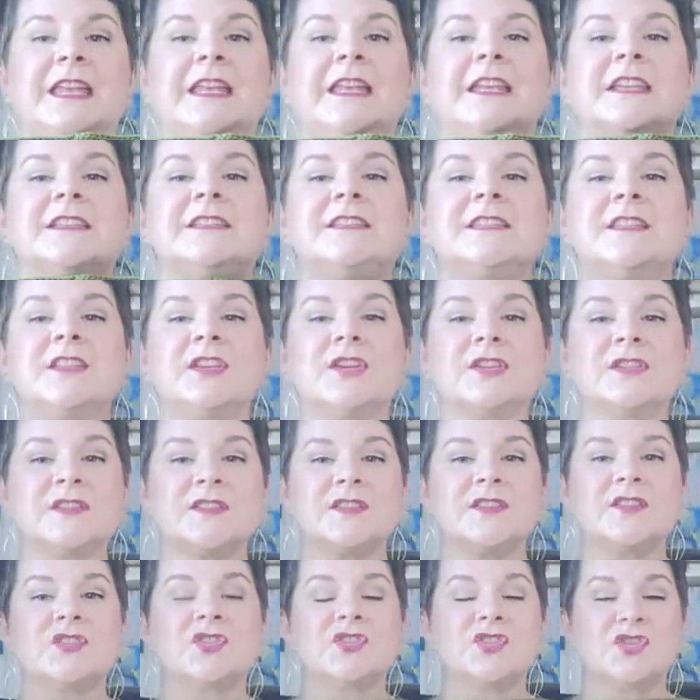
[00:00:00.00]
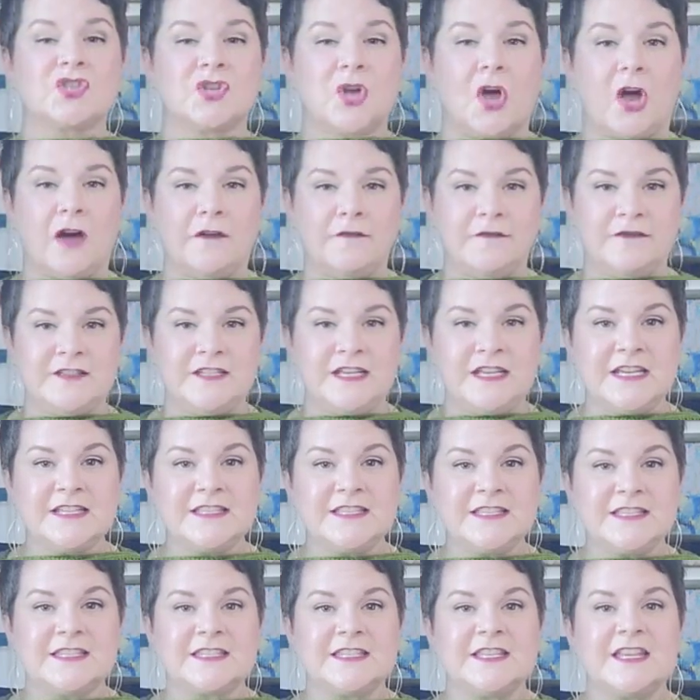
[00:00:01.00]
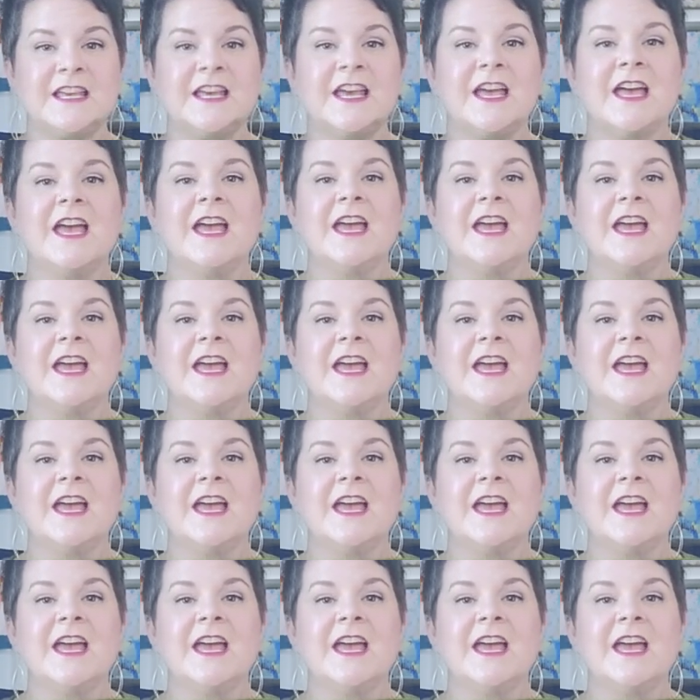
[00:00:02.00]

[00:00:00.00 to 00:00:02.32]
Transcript: It is the softest